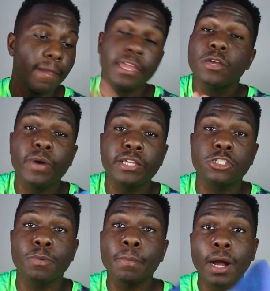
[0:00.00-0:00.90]
Anyways,
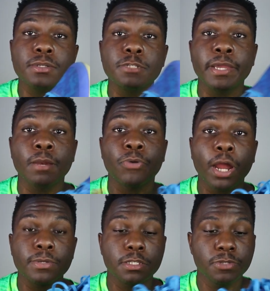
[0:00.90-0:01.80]
though, my mom, she made a
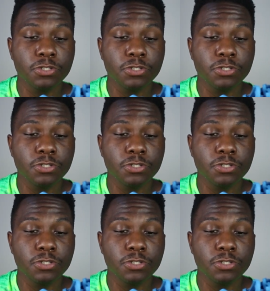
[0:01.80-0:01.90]
promise to me.